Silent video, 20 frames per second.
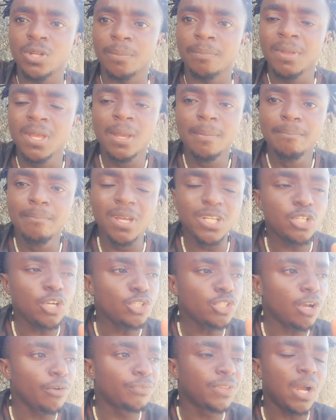them.
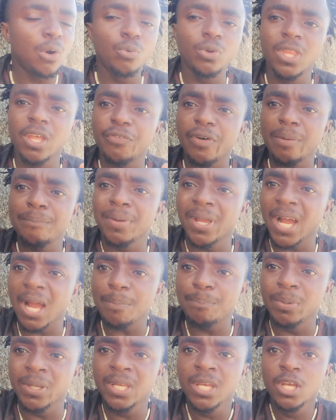Majority of them will never be
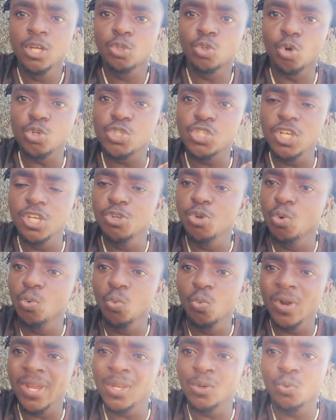happy to see you
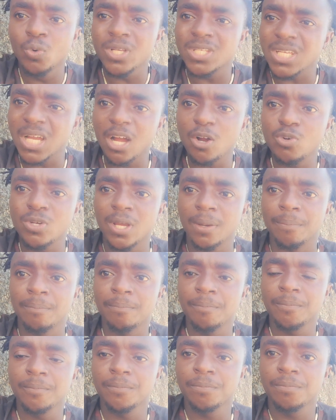win without them.
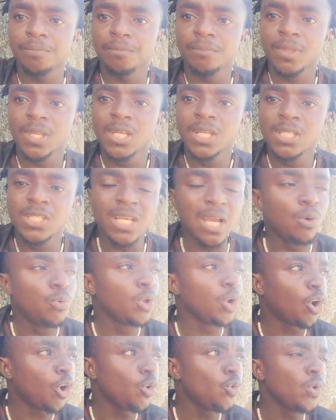They
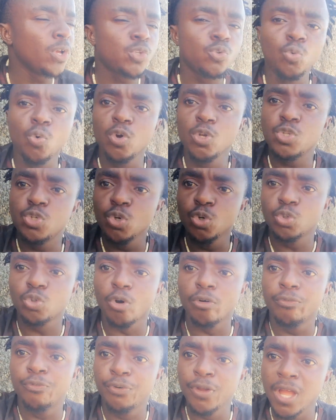will always want you
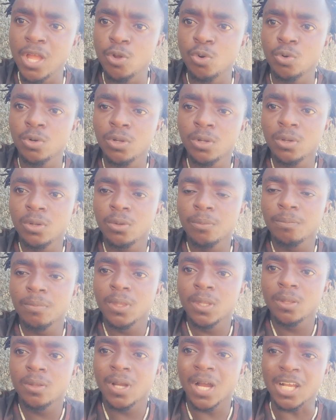to fail
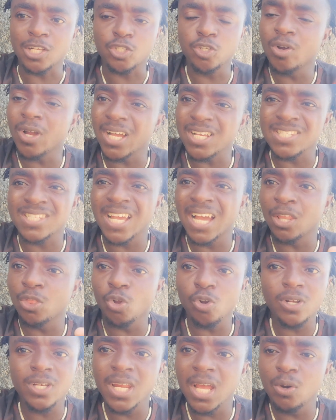as long as they are
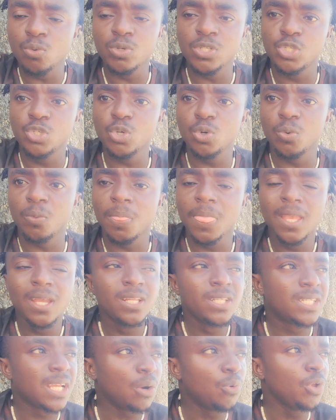not there with you.
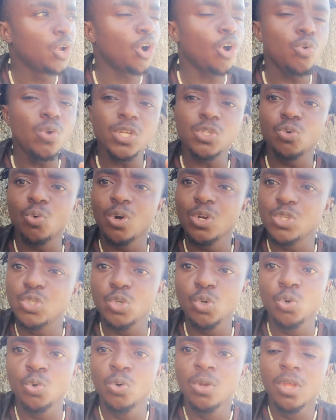They will always want
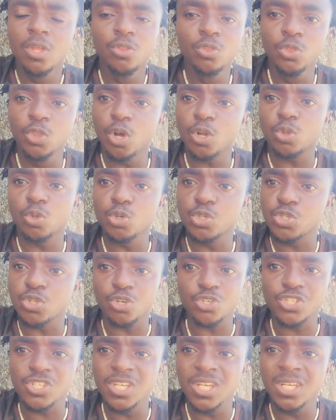you not to
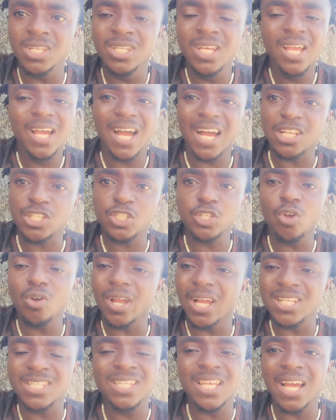succeed as long
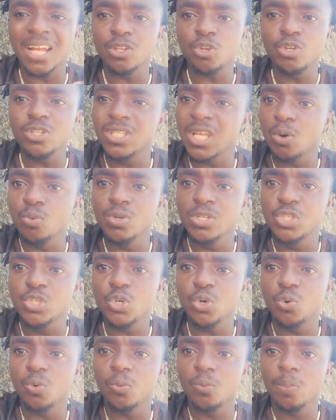as they are not there with
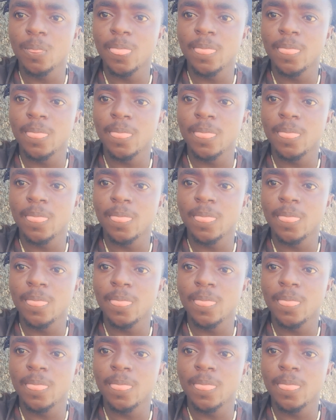you.